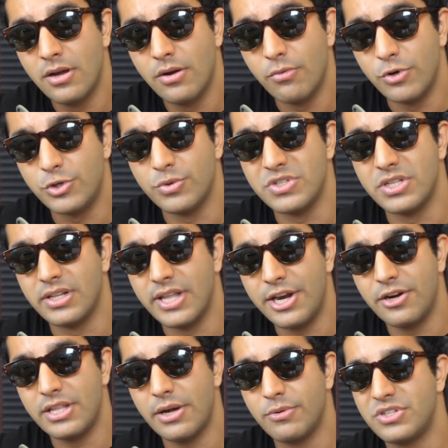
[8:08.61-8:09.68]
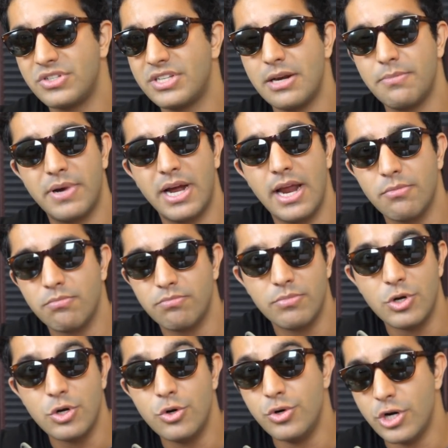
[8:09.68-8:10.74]
which was the letter that was sent by,
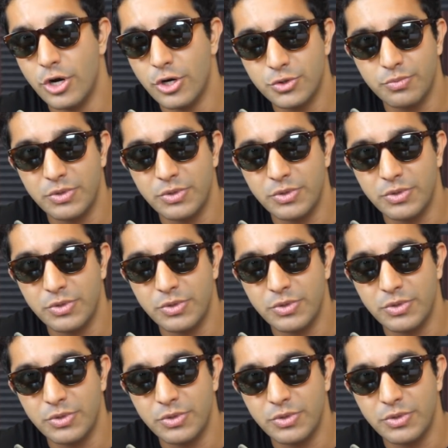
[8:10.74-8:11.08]
who knows,